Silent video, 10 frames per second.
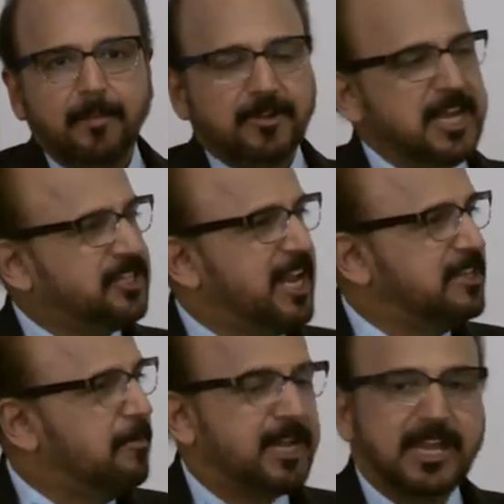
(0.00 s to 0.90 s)
resetting
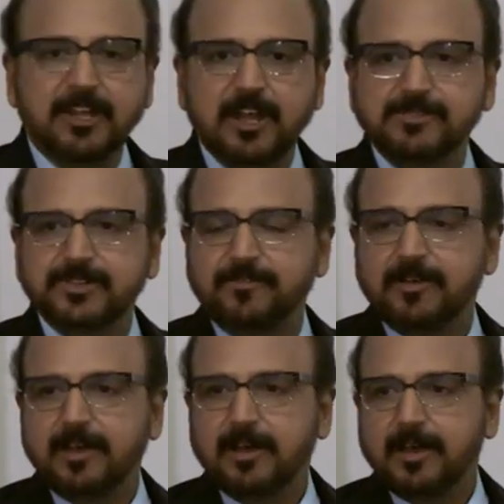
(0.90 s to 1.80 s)
the button in terms
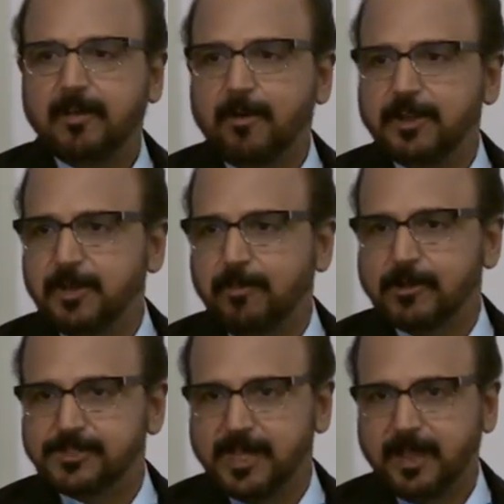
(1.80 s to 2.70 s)
of monetary
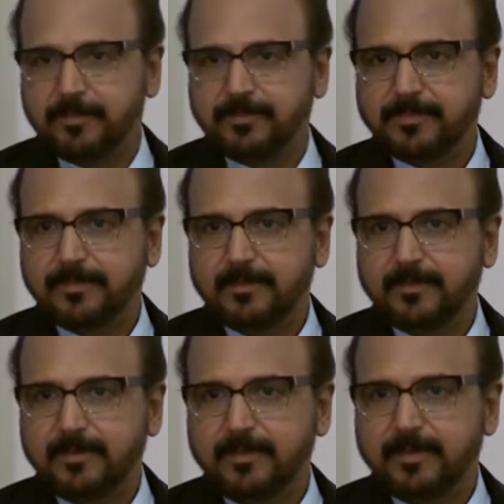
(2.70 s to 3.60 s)
policy,
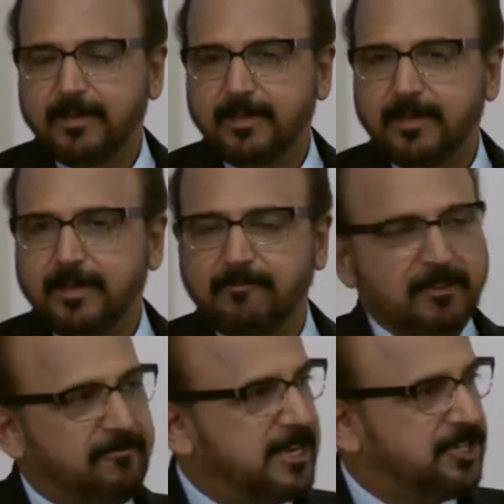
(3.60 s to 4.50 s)

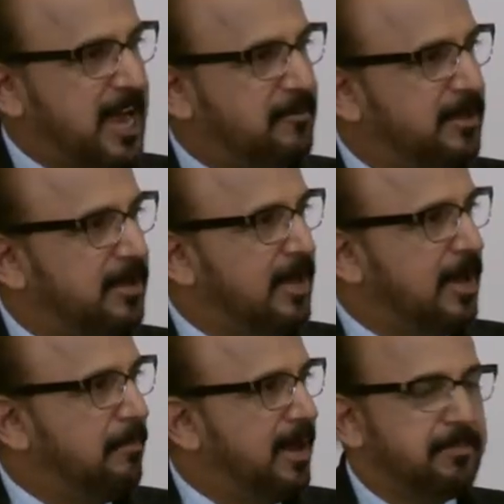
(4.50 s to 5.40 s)
when Fed Chairman
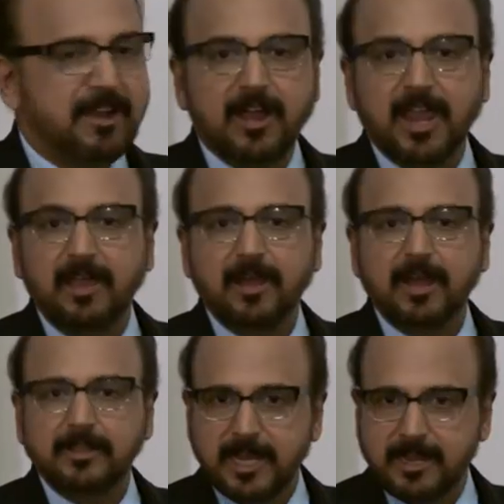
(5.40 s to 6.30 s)
Ben
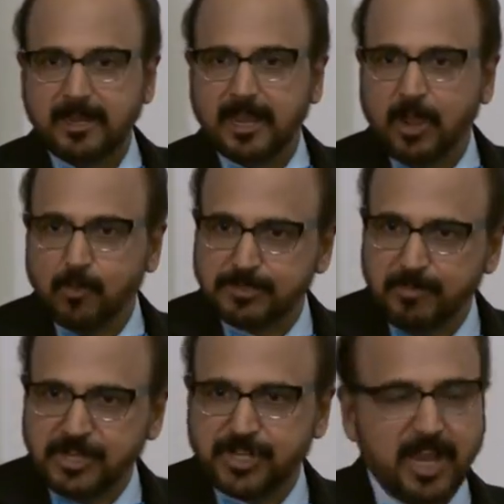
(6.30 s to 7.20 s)
Bernanke, then he was
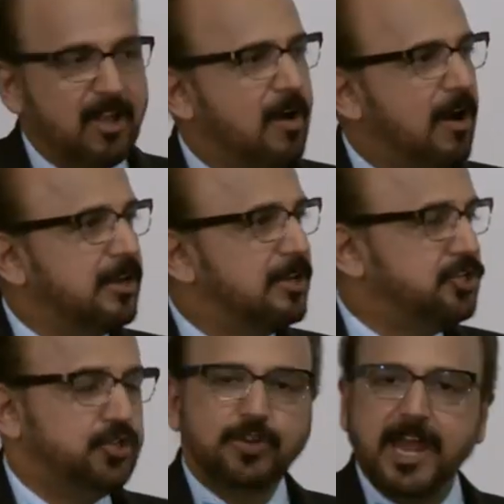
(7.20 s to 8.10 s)
mentioning on
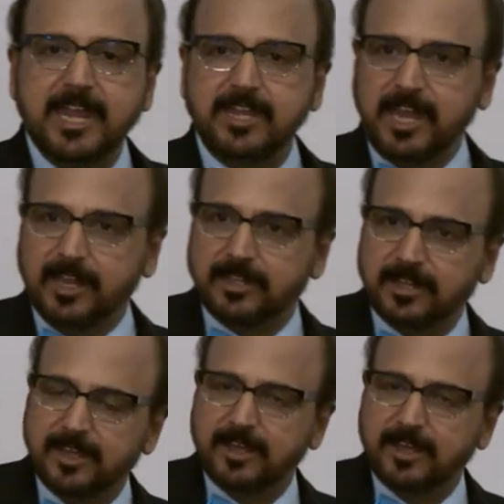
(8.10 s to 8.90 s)
June nineteenth